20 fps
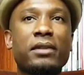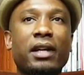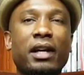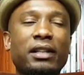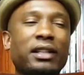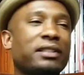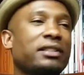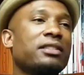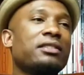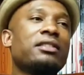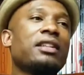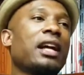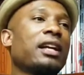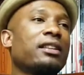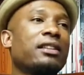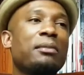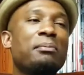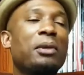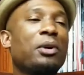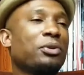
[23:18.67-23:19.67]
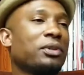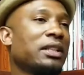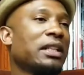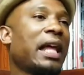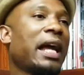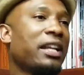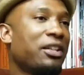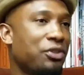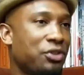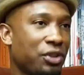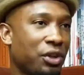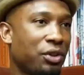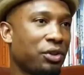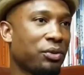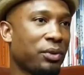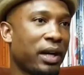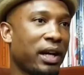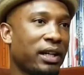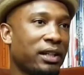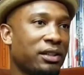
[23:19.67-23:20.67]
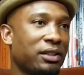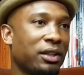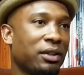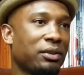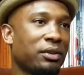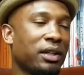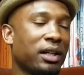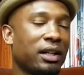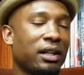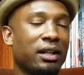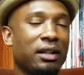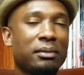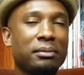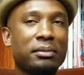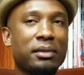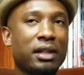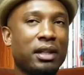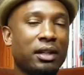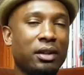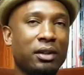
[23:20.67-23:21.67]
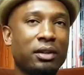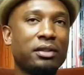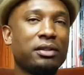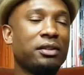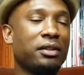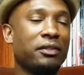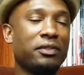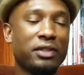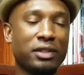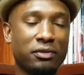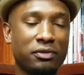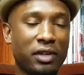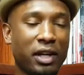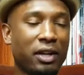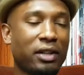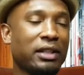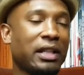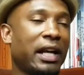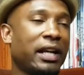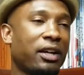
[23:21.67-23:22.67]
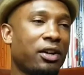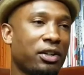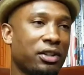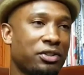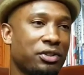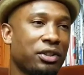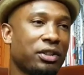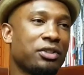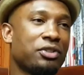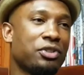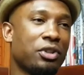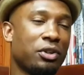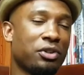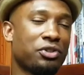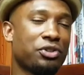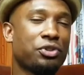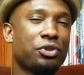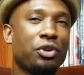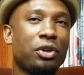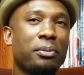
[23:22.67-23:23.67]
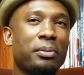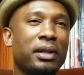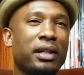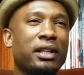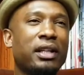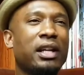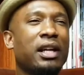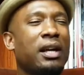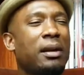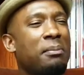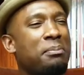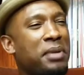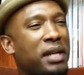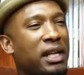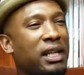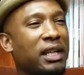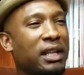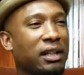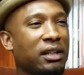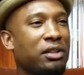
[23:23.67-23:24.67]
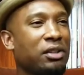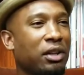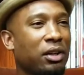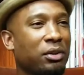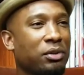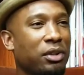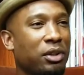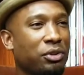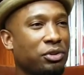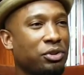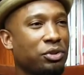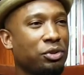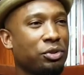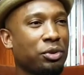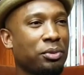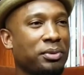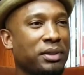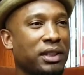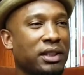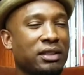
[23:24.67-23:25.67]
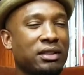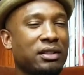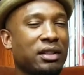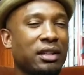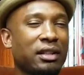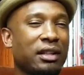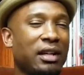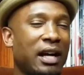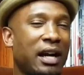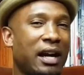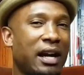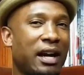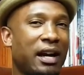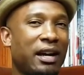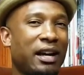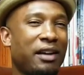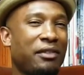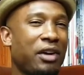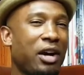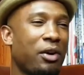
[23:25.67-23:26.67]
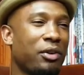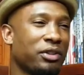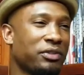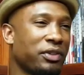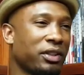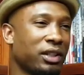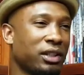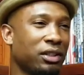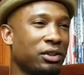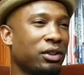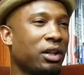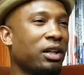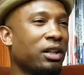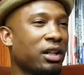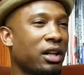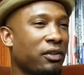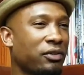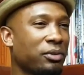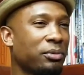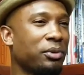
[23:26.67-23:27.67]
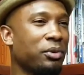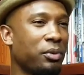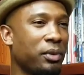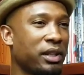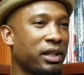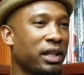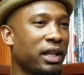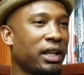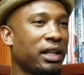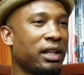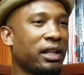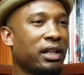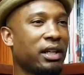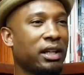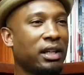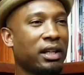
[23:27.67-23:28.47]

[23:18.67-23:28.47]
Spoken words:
unless it's like the most light joke, right? You know, if it's a very lighthearted joke, sure, but pitting, you know, those two groups against each other, I've always felt a little uncomfortable with that.